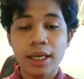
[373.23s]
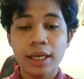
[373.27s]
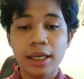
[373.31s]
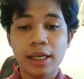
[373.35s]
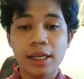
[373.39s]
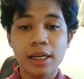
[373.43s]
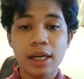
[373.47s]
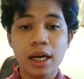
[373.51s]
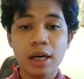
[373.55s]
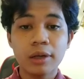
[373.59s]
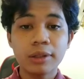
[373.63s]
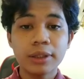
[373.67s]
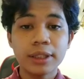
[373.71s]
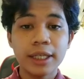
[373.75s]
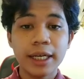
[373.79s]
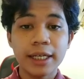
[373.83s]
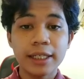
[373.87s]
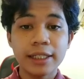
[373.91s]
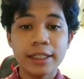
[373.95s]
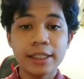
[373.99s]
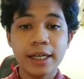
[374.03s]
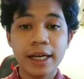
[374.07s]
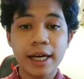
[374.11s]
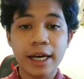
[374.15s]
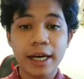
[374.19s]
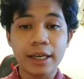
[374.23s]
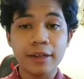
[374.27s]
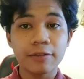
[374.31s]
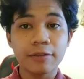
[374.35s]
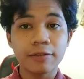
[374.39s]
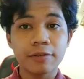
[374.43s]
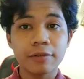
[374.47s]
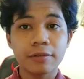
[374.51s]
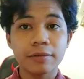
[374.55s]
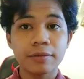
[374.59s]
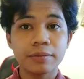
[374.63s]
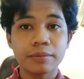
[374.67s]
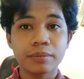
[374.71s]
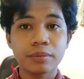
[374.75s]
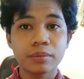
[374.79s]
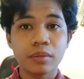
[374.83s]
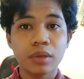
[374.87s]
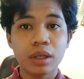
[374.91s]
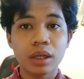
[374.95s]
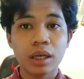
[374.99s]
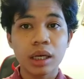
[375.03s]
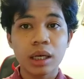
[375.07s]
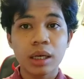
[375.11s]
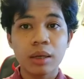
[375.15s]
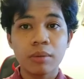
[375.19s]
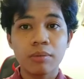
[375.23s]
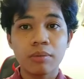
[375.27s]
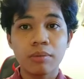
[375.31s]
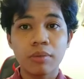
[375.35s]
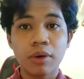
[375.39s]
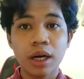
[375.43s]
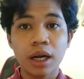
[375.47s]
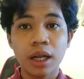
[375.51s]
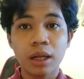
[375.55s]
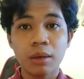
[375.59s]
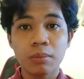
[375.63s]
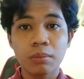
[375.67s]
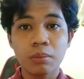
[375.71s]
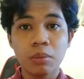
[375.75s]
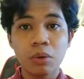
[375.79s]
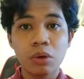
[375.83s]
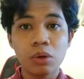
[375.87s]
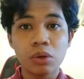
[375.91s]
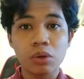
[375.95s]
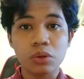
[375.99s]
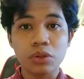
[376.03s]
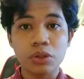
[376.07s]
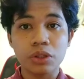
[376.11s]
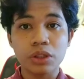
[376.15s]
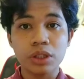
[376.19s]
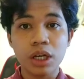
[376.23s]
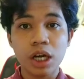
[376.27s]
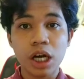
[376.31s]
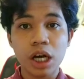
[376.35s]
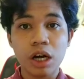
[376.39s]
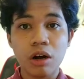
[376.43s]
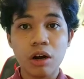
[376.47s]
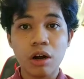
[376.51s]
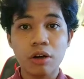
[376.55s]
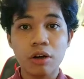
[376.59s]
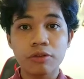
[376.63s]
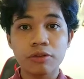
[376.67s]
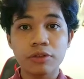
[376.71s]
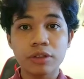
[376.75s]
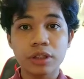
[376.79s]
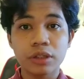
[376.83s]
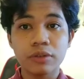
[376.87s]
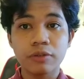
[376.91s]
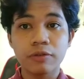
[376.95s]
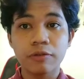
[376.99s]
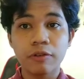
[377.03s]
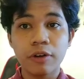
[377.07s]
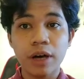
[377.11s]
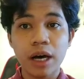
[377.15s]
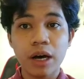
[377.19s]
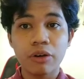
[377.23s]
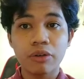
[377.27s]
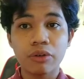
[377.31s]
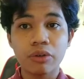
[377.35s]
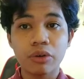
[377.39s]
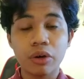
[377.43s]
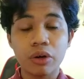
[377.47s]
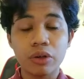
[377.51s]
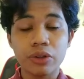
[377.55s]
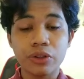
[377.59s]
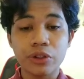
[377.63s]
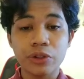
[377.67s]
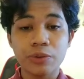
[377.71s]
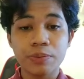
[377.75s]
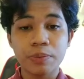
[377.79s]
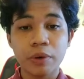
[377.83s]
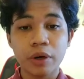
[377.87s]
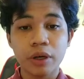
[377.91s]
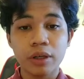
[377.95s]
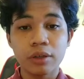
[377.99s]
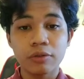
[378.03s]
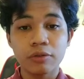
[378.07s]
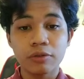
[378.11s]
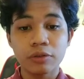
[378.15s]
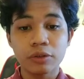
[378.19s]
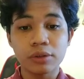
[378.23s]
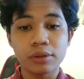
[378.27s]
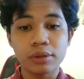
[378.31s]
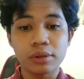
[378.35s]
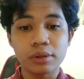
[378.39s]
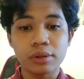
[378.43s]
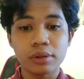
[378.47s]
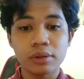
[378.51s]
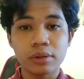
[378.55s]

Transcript: In our daily life, where molds are often found on spoiled food.